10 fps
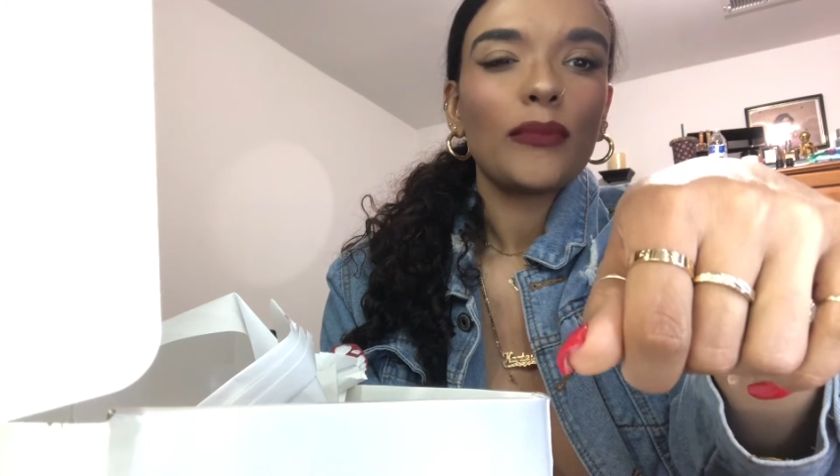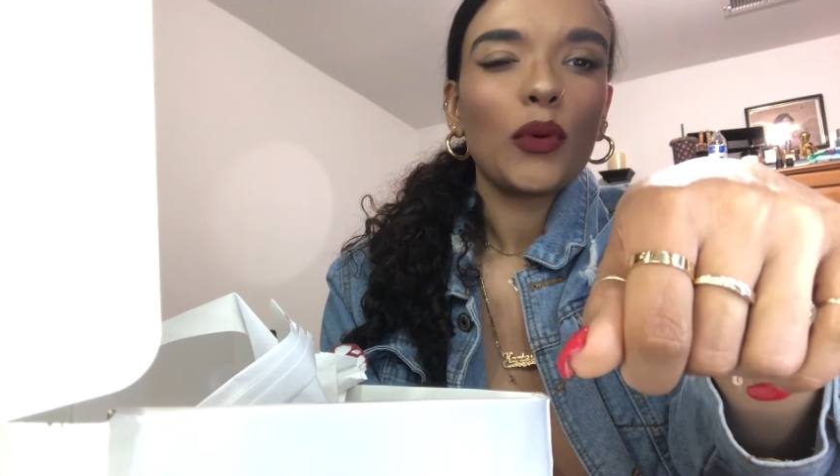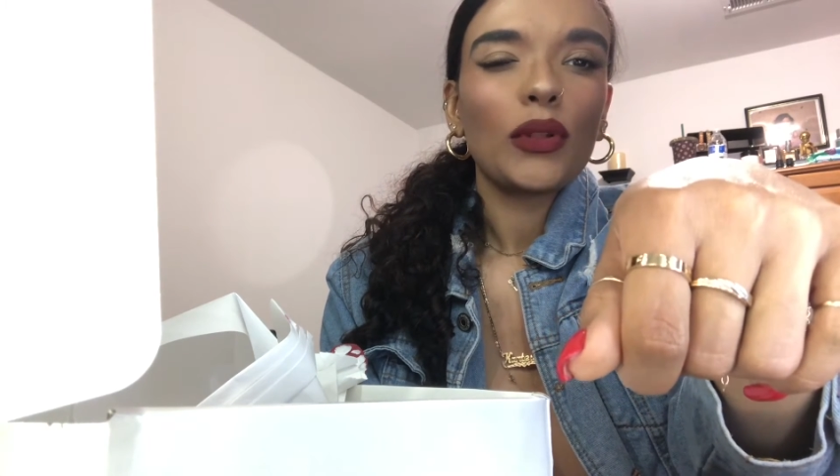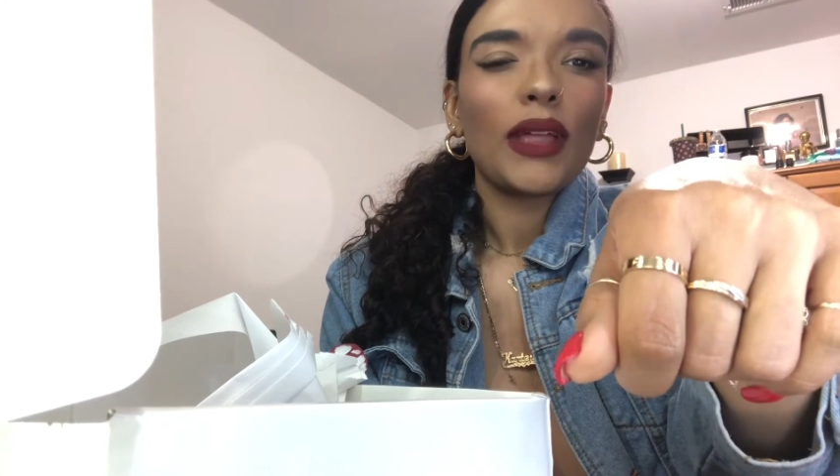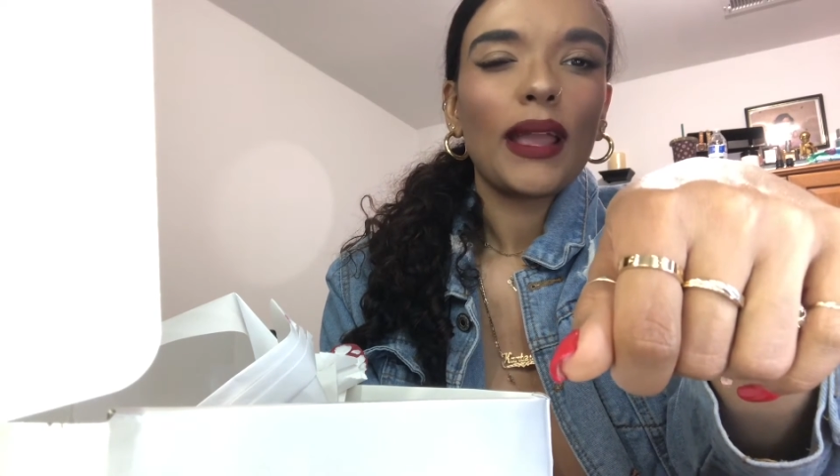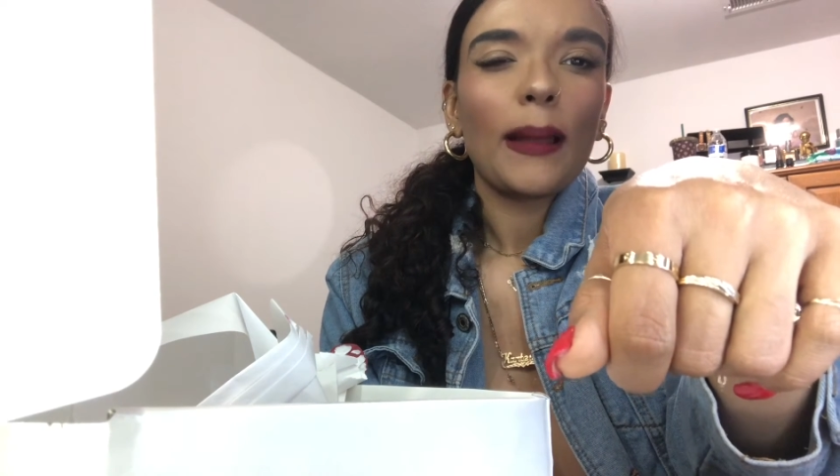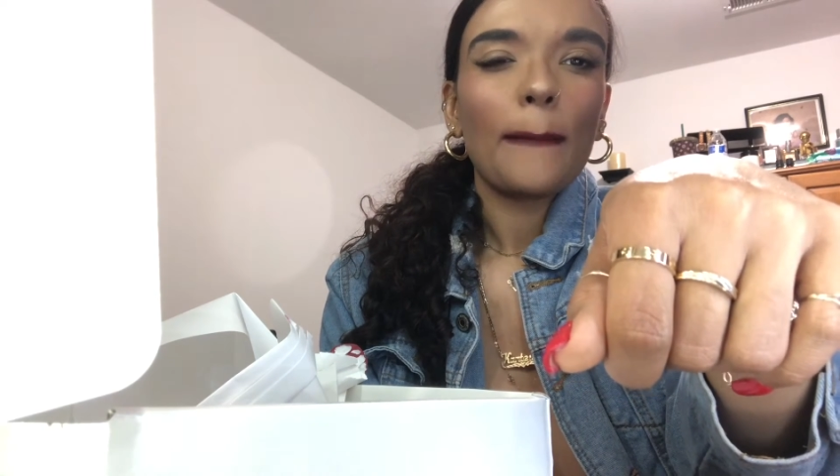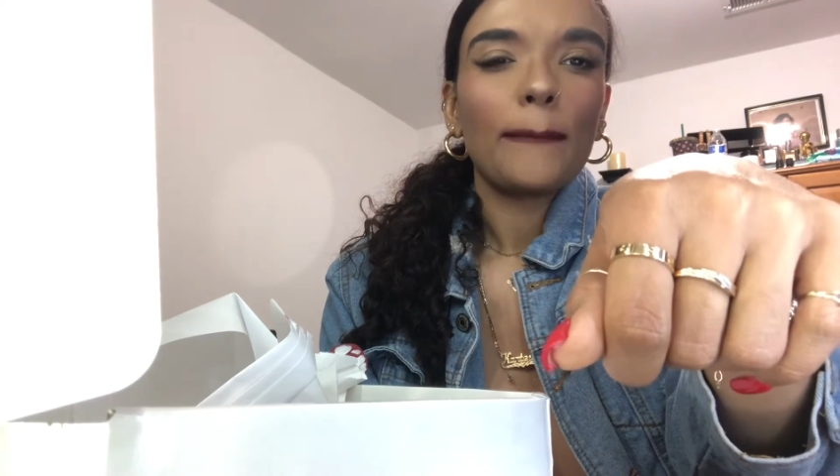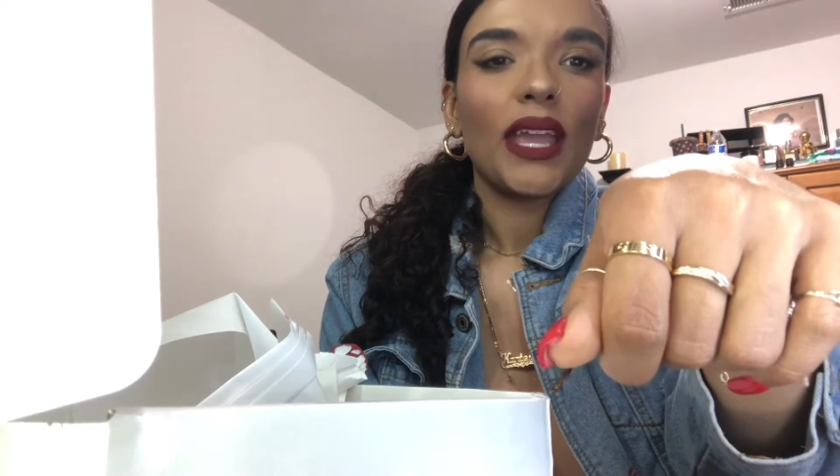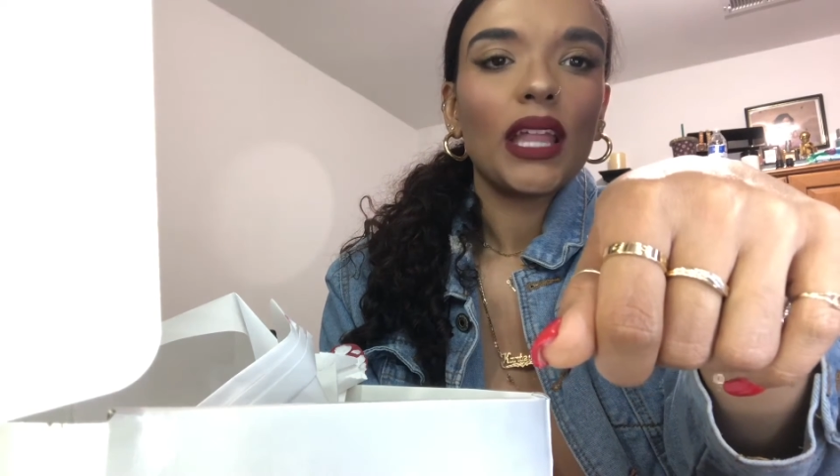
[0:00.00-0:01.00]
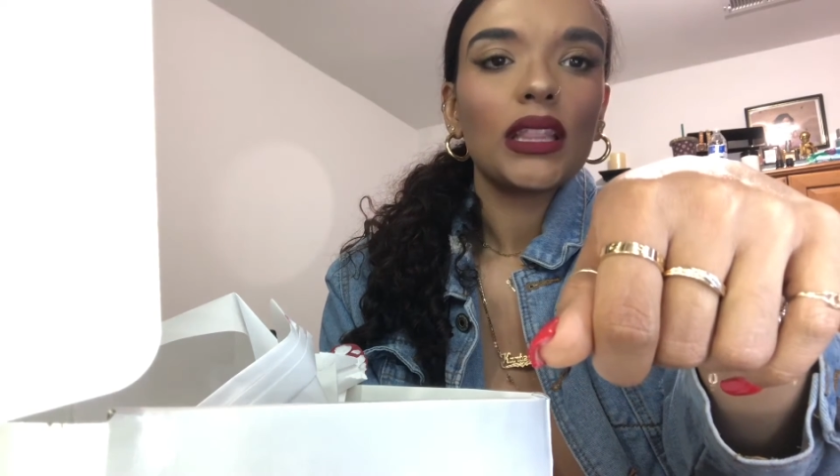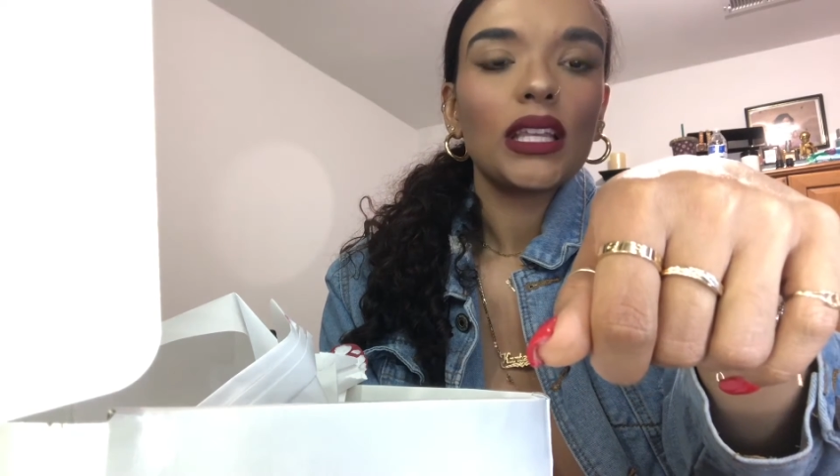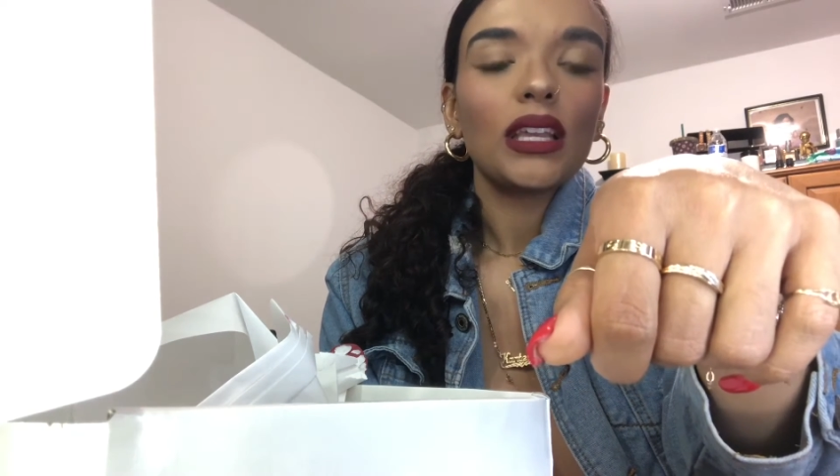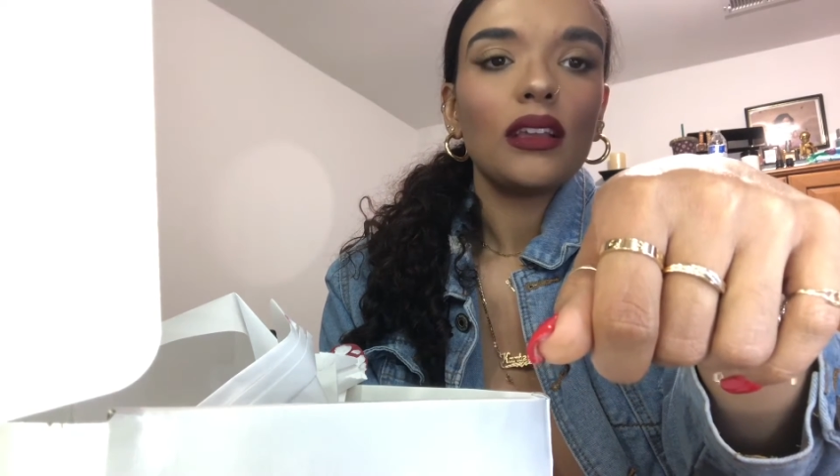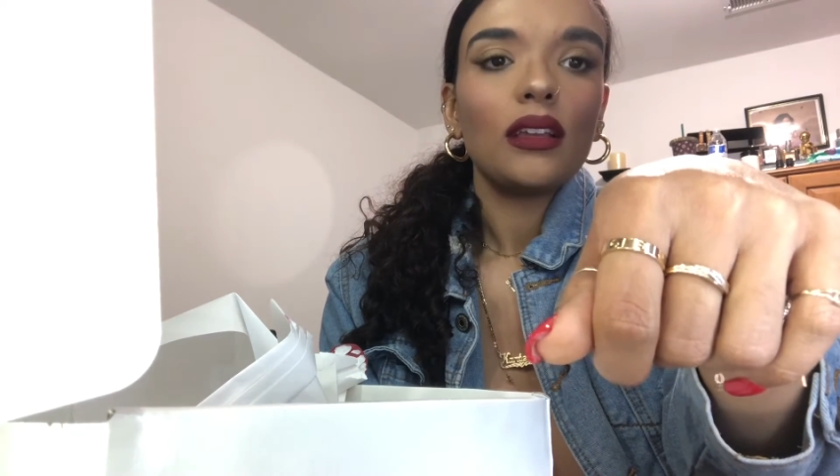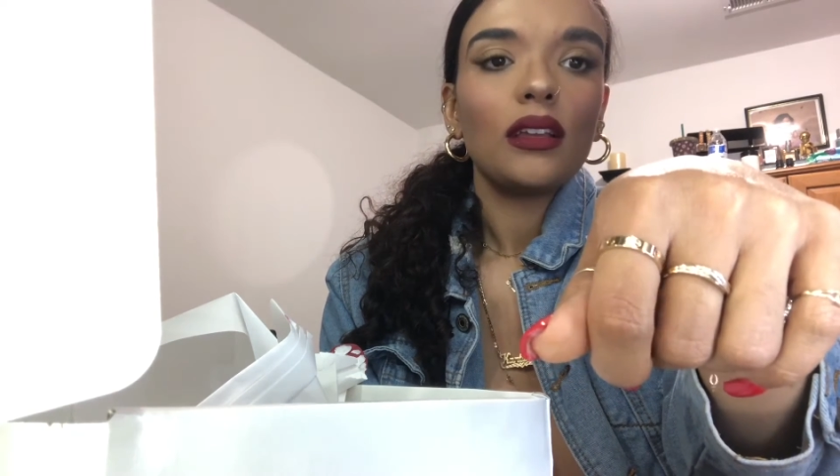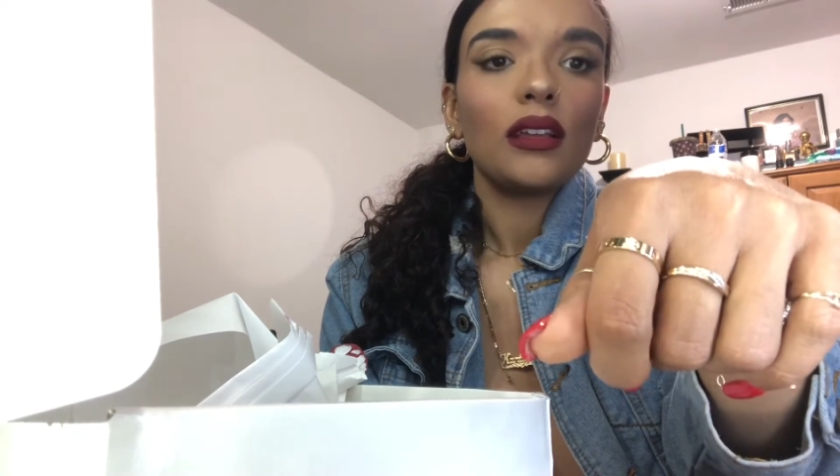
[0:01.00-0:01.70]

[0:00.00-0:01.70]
more like manly.